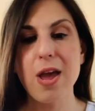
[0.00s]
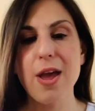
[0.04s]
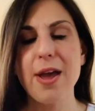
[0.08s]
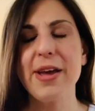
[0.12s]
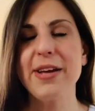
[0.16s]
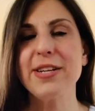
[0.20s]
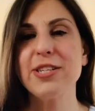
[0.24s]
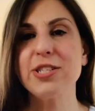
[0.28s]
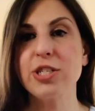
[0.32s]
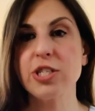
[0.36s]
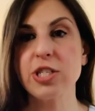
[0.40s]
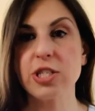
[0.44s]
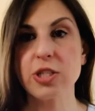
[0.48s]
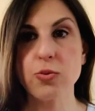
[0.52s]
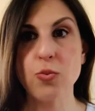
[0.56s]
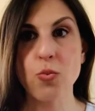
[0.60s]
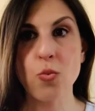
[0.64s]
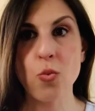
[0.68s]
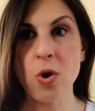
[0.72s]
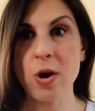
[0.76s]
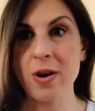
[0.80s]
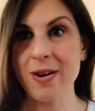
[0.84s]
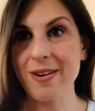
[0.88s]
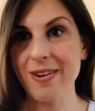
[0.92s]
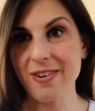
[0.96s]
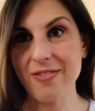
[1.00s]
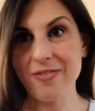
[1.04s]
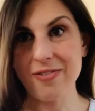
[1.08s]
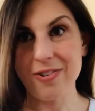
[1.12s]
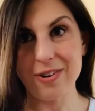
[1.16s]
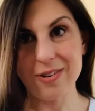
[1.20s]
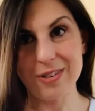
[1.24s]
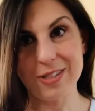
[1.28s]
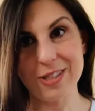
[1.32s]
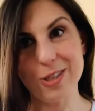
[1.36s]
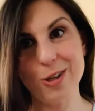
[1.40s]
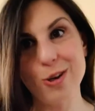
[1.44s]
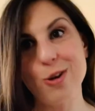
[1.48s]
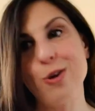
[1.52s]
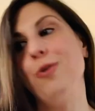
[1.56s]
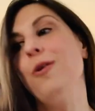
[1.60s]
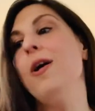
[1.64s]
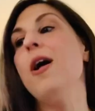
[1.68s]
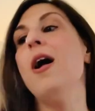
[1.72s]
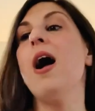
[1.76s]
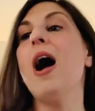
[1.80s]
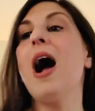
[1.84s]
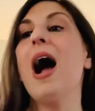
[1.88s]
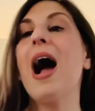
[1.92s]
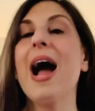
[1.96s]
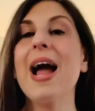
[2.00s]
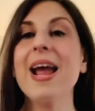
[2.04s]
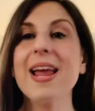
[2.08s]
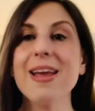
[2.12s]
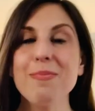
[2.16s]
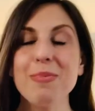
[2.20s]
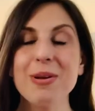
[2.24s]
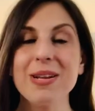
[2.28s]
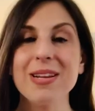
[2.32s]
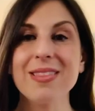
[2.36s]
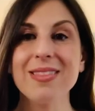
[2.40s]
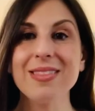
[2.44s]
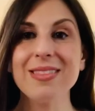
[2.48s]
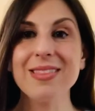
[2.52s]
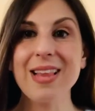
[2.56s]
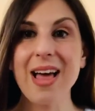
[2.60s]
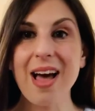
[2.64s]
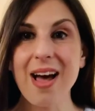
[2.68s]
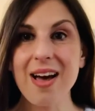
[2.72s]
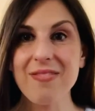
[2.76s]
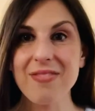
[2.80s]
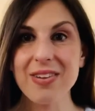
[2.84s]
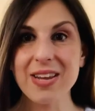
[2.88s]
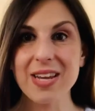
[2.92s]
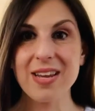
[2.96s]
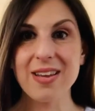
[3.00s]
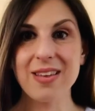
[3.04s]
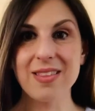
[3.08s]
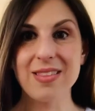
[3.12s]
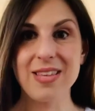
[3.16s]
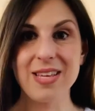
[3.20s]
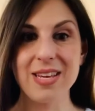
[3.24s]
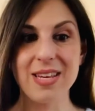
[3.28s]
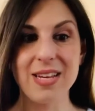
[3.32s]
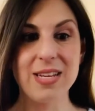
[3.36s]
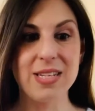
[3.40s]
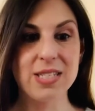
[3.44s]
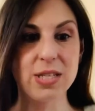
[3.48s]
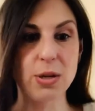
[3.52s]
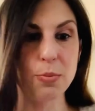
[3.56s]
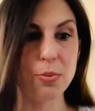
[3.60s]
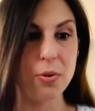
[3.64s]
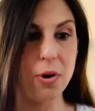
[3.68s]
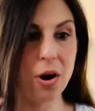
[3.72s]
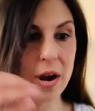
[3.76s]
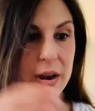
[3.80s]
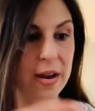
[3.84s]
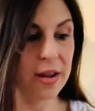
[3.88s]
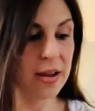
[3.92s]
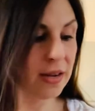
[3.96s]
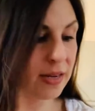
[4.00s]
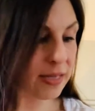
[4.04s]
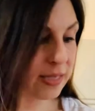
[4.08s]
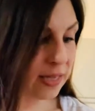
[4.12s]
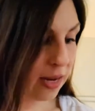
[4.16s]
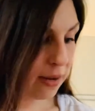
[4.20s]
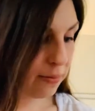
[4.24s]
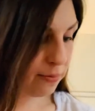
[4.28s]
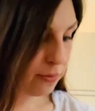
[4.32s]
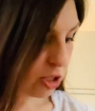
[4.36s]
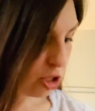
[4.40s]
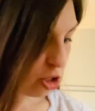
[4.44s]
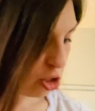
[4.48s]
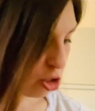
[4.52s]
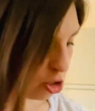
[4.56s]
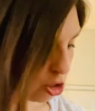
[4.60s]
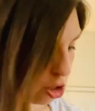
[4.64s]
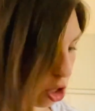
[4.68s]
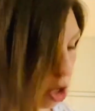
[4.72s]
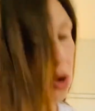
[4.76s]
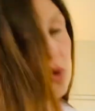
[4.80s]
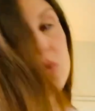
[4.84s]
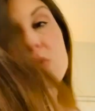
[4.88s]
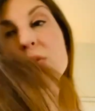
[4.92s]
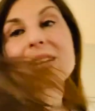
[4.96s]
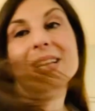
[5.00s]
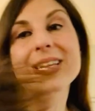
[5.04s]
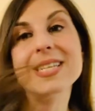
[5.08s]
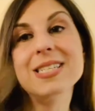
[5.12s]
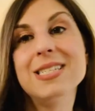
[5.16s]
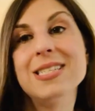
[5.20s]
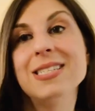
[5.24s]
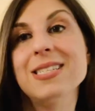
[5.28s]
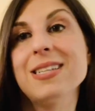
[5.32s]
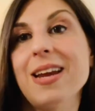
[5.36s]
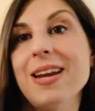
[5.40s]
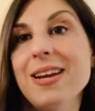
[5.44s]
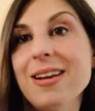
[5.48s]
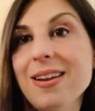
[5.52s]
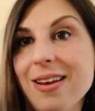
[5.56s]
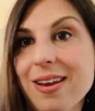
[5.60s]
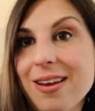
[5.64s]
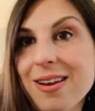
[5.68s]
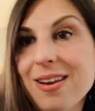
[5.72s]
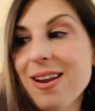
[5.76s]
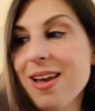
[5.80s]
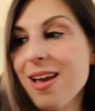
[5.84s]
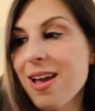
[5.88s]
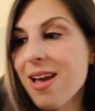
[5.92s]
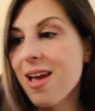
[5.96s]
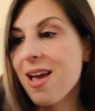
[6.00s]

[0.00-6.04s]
It's just wonderful. So I have been loving these products. I'm so excited.